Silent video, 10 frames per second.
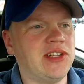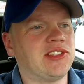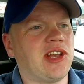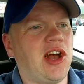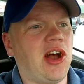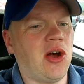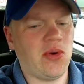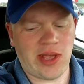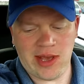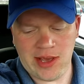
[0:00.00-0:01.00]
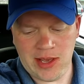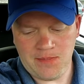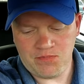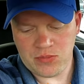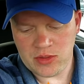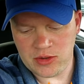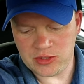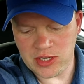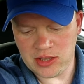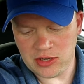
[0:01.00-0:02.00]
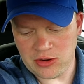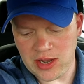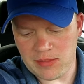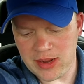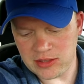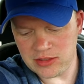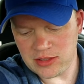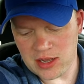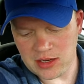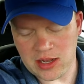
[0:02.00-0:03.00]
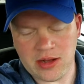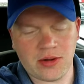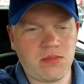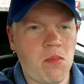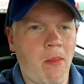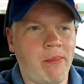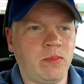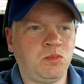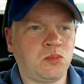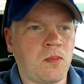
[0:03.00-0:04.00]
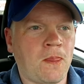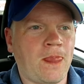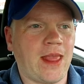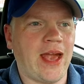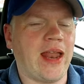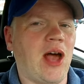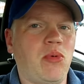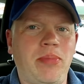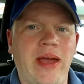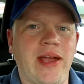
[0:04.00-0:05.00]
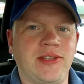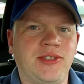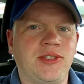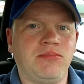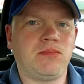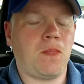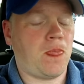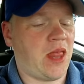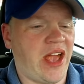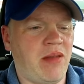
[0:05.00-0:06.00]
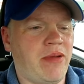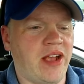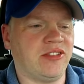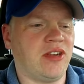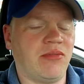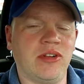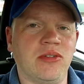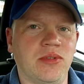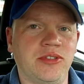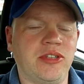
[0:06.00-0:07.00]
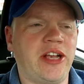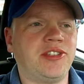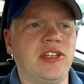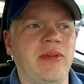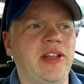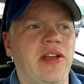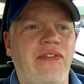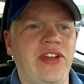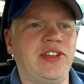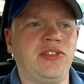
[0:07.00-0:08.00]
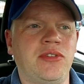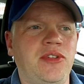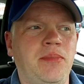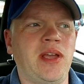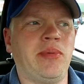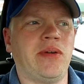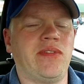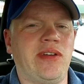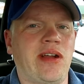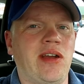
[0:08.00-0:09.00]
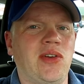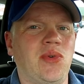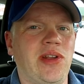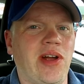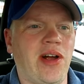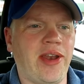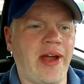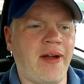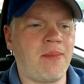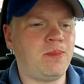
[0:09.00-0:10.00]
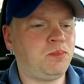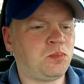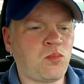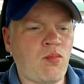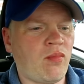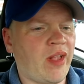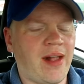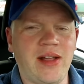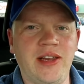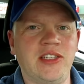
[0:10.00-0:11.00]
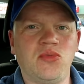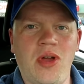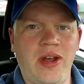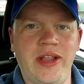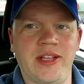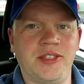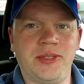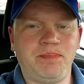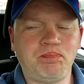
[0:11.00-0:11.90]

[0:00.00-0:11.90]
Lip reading: It's okay. There's nothing great about this hot dog. And I would pass. I'd pass on. I really would. So that's going to be the official review, people, of the Dairy Queen hot dog. It is what it is.